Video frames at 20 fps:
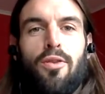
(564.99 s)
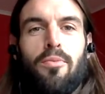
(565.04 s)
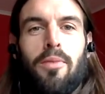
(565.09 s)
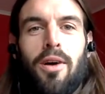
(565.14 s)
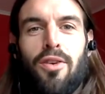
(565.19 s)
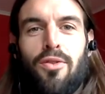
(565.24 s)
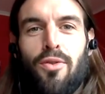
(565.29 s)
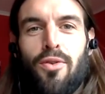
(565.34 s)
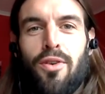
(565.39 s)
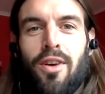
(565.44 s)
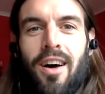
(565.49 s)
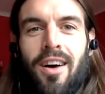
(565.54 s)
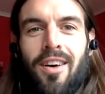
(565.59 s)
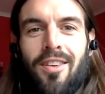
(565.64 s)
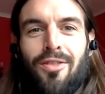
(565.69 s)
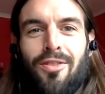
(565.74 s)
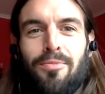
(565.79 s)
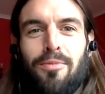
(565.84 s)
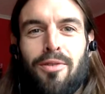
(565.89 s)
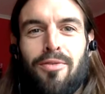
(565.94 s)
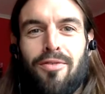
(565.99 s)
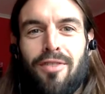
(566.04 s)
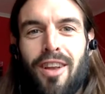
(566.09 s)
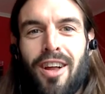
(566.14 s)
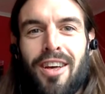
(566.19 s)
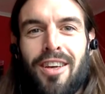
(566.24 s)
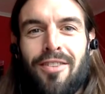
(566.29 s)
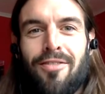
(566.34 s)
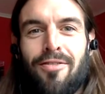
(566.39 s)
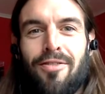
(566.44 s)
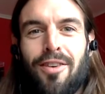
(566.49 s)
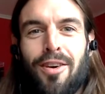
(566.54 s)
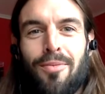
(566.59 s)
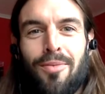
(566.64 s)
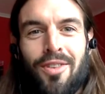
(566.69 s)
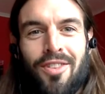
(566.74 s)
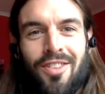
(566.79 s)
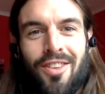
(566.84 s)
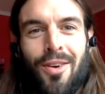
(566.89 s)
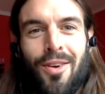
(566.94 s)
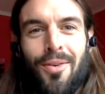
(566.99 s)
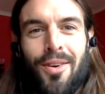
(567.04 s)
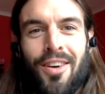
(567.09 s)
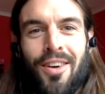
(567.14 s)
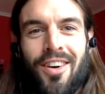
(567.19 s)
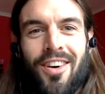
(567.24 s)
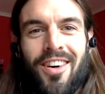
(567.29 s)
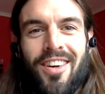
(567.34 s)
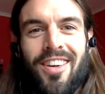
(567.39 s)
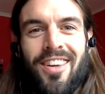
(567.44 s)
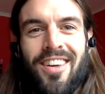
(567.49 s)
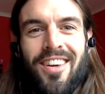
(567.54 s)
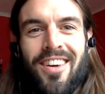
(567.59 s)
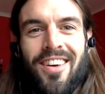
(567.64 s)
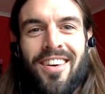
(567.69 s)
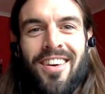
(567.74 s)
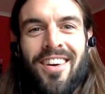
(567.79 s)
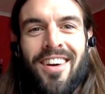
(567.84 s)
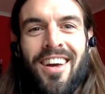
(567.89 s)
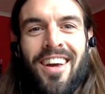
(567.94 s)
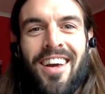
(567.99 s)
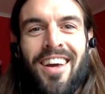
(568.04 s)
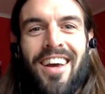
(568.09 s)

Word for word: a microcosm of life and what's going on here.